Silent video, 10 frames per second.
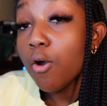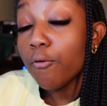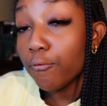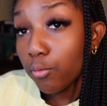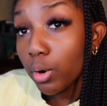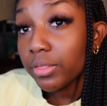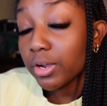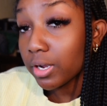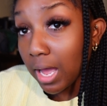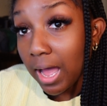for
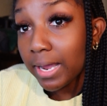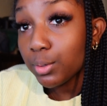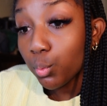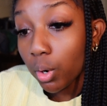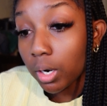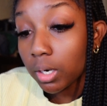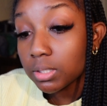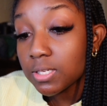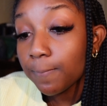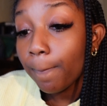their kind words,